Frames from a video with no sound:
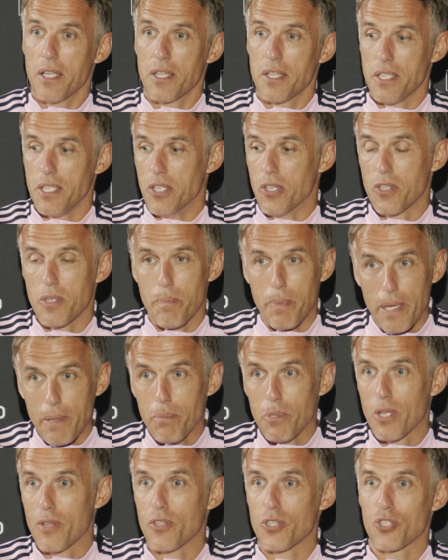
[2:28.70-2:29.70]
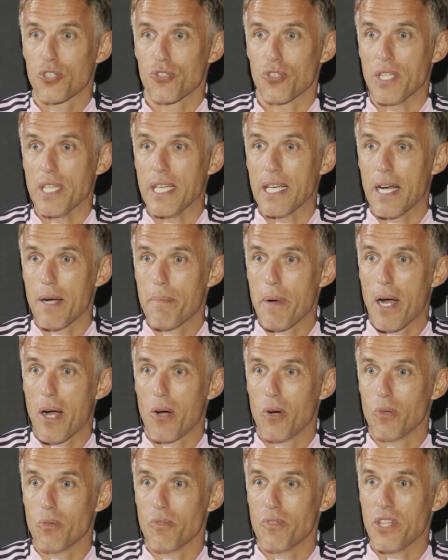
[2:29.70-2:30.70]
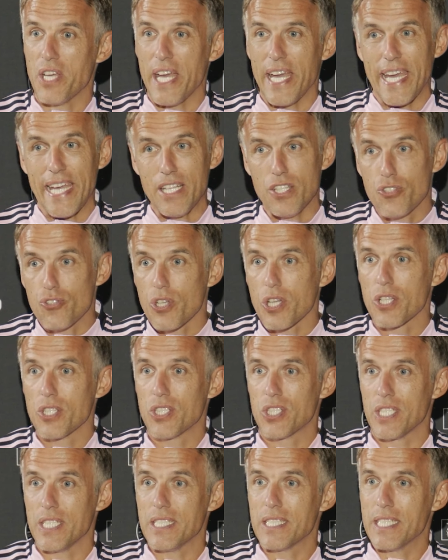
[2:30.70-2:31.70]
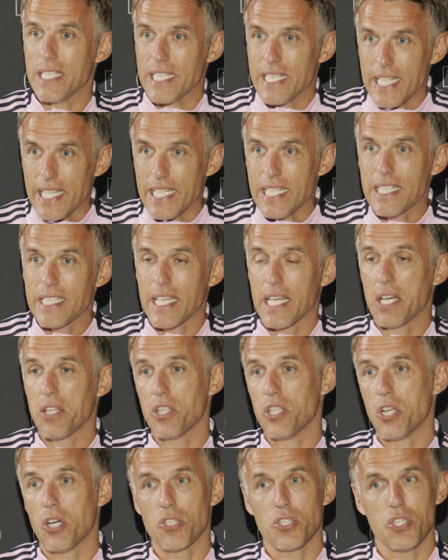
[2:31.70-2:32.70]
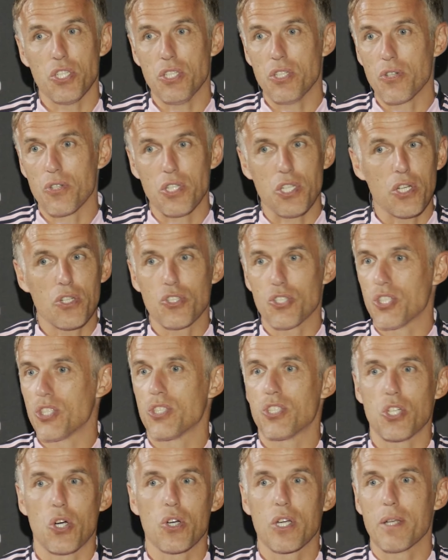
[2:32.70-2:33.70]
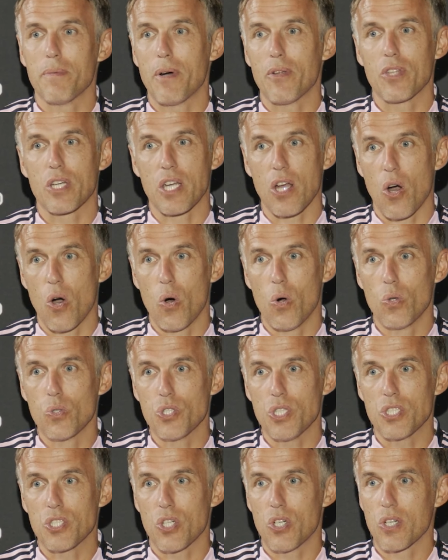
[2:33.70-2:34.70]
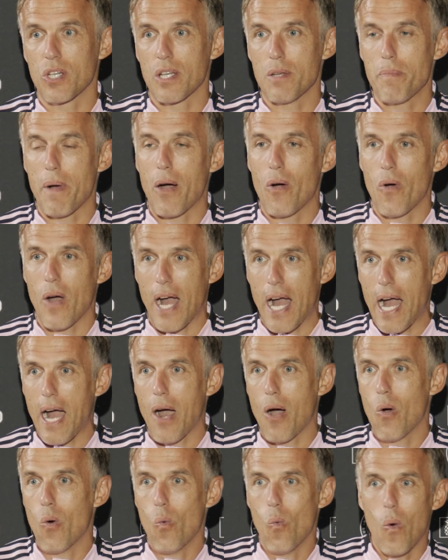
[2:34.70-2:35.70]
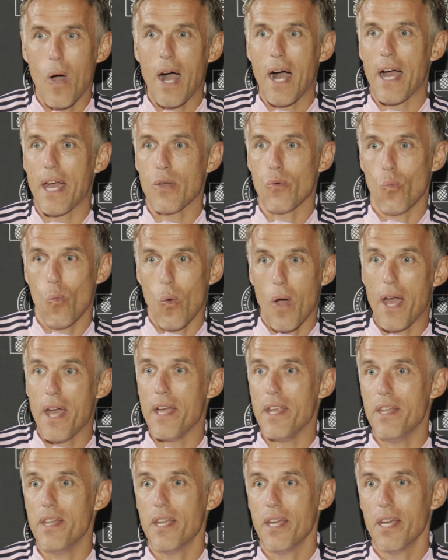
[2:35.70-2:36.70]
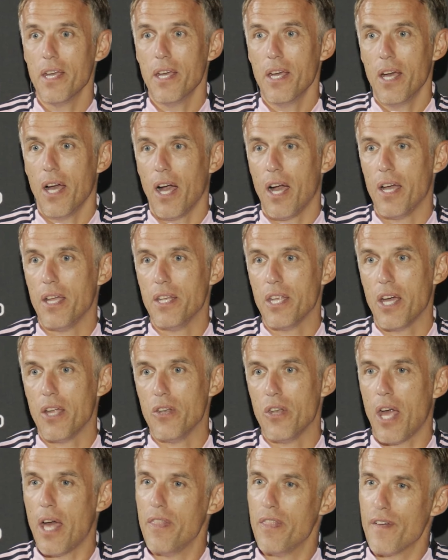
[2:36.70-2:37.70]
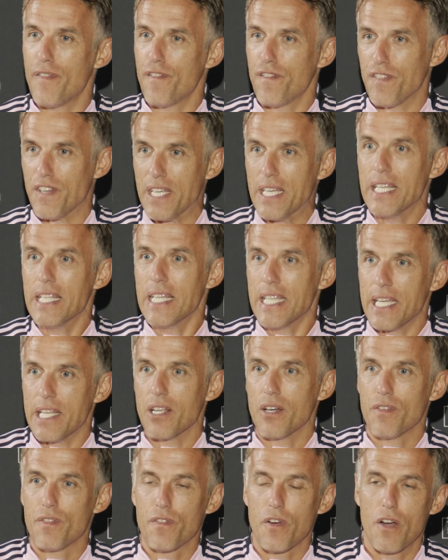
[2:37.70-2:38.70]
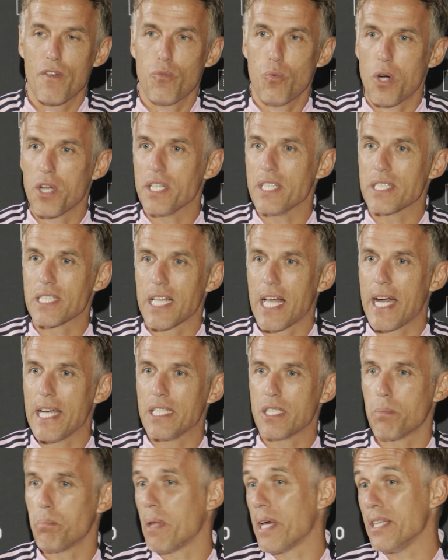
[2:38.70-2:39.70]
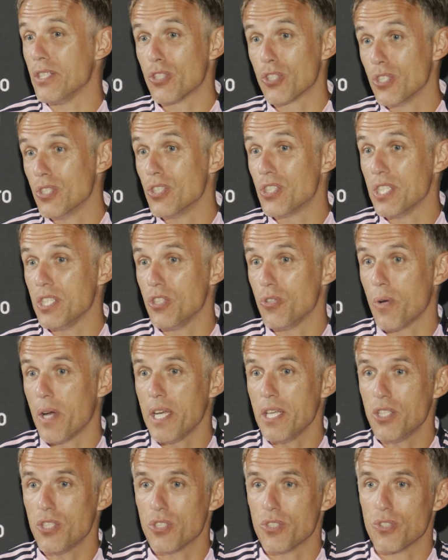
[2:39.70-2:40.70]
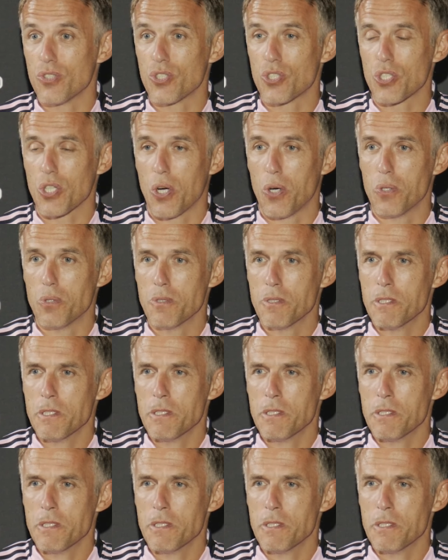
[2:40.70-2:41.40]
the people on the street about the intricacies, the detail. They're not, you're not just talking about the goals. You're talking about how, why, when, and the feeling of what it's like to play in certain situations. So,